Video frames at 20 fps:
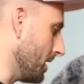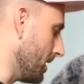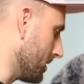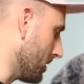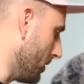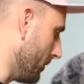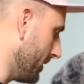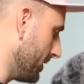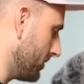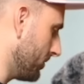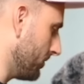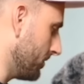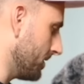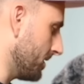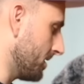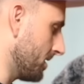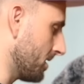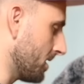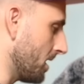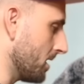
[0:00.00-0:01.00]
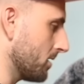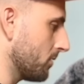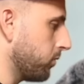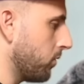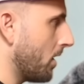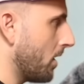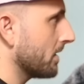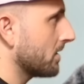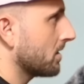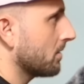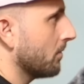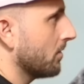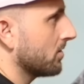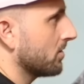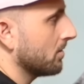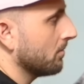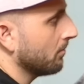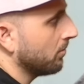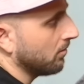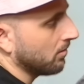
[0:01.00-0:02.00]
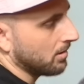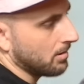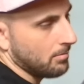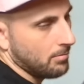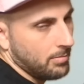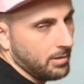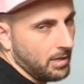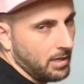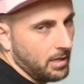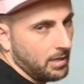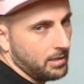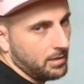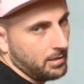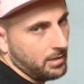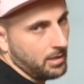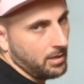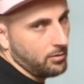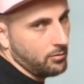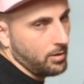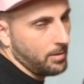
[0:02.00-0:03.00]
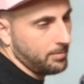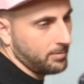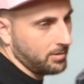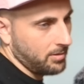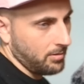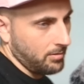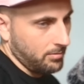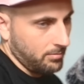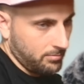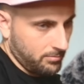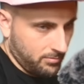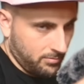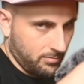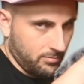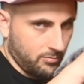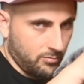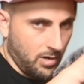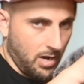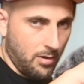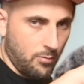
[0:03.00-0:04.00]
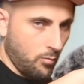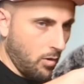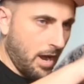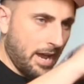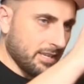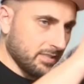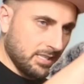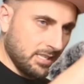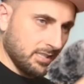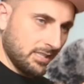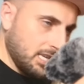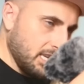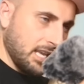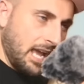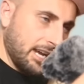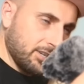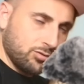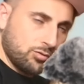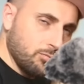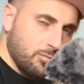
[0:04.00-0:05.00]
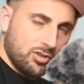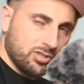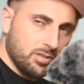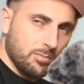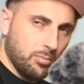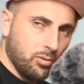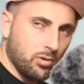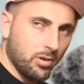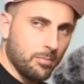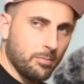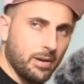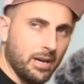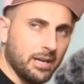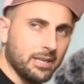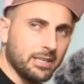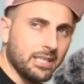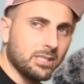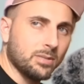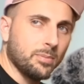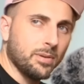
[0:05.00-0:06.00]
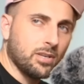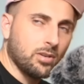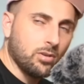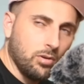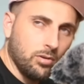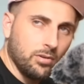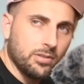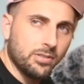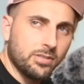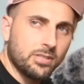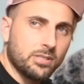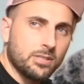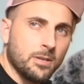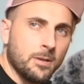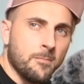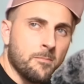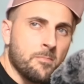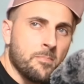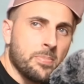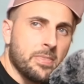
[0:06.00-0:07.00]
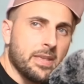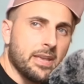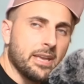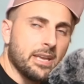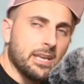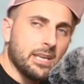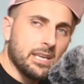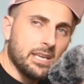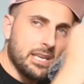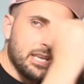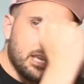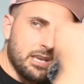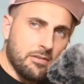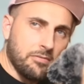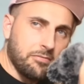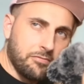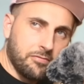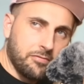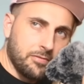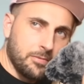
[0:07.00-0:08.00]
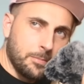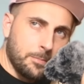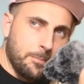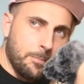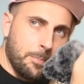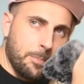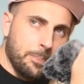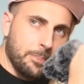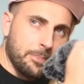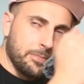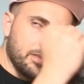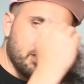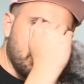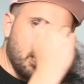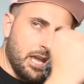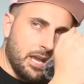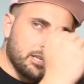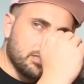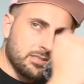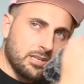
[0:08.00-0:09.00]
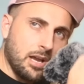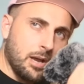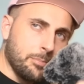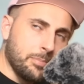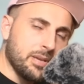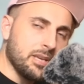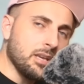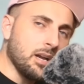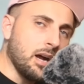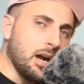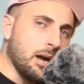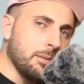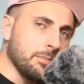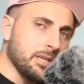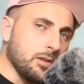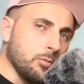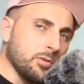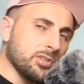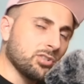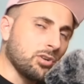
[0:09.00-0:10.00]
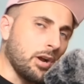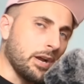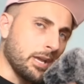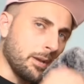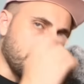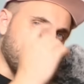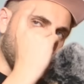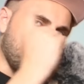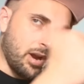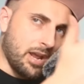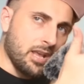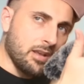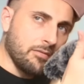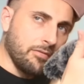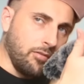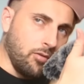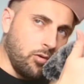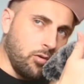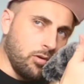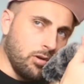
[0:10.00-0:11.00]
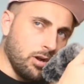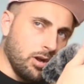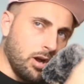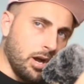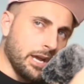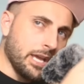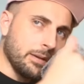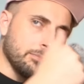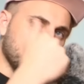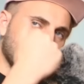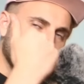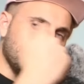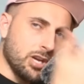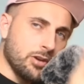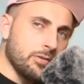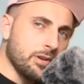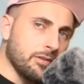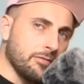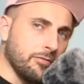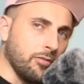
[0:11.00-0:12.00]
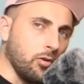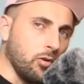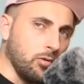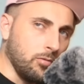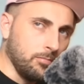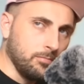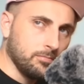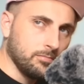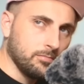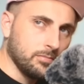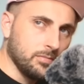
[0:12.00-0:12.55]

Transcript: are going to discuss why it's the most important part in crypto. Why is this the actual most important part? It's because if the XRP army, which I am praying for, I am cheering for,